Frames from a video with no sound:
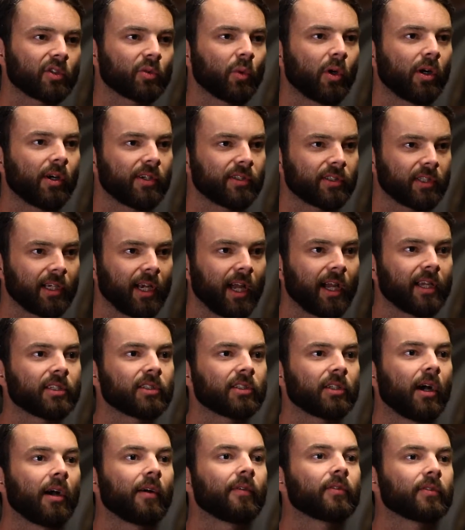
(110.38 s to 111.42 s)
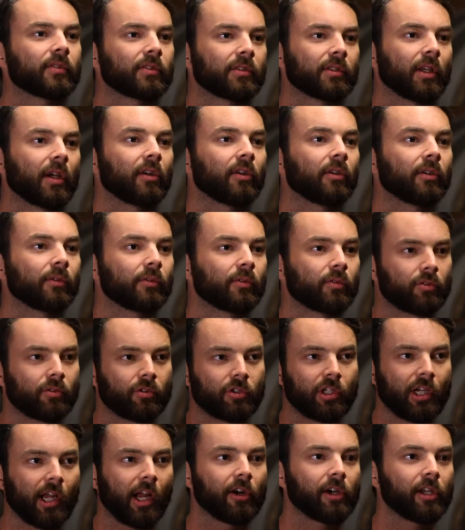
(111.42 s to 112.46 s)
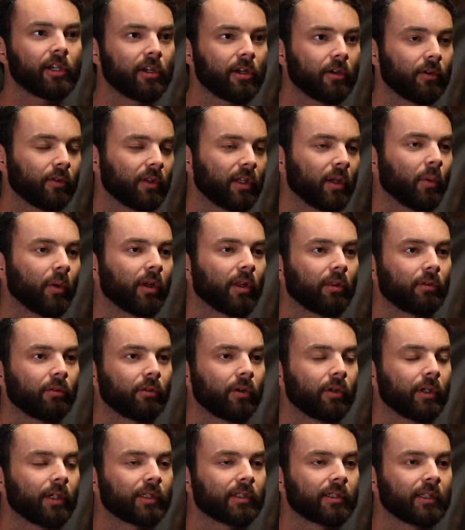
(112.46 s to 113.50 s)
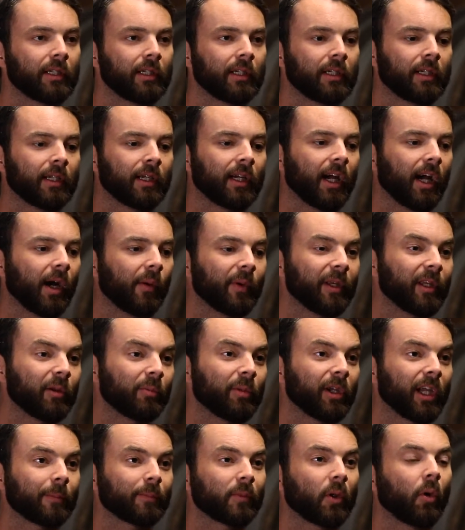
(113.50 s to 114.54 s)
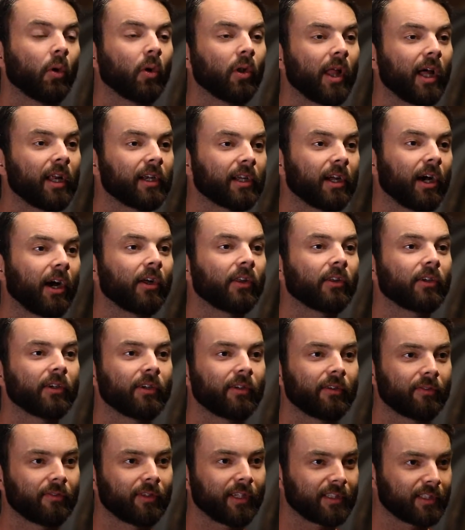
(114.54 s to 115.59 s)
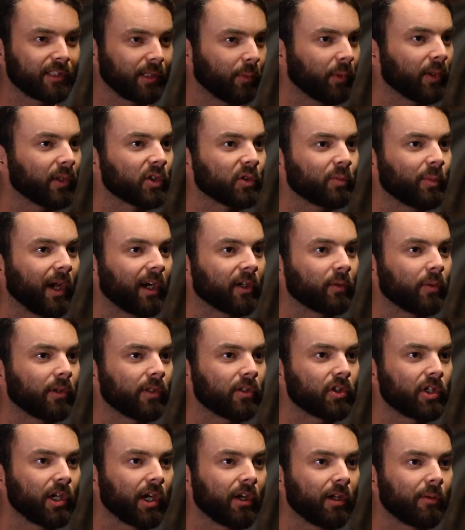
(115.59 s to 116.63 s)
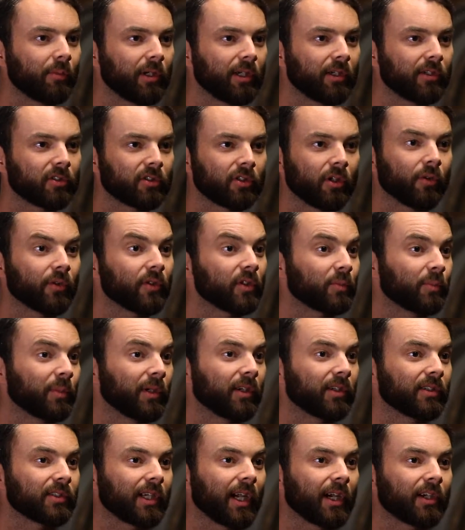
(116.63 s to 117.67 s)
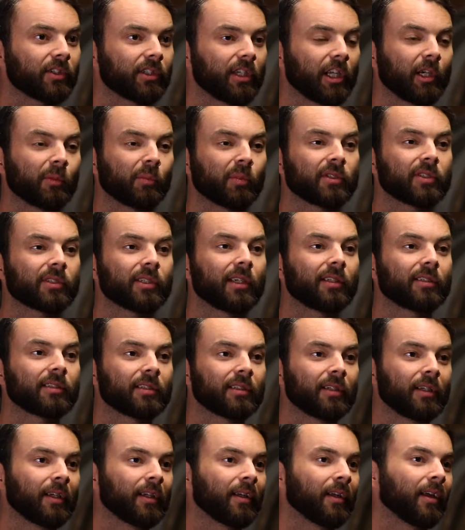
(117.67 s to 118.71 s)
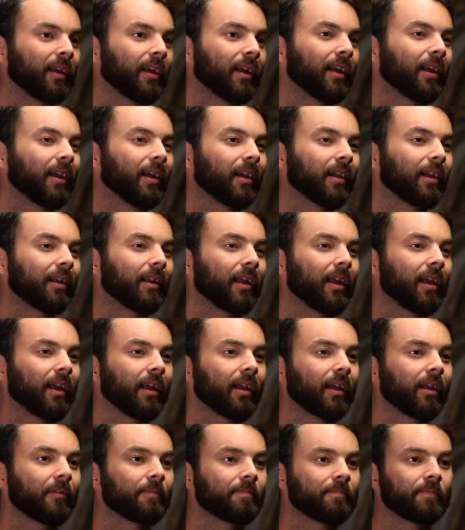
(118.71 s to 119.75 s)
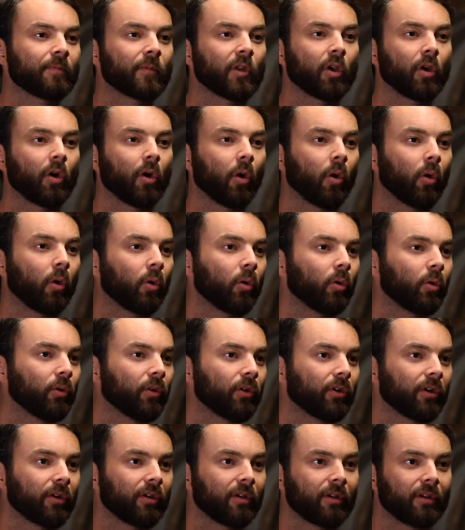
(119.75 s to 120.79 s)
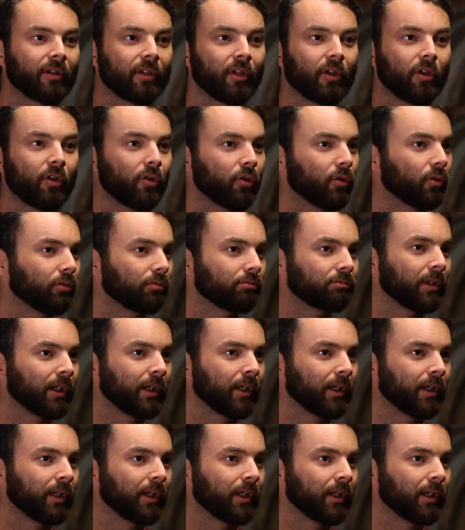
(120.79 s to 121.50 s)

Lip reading: as well as a nice, soft, subtle cherry note that went through it. We didn't pick up a whole lot of color like some would expect with a cherry beer, so this beer is actually going to present in a gold hue.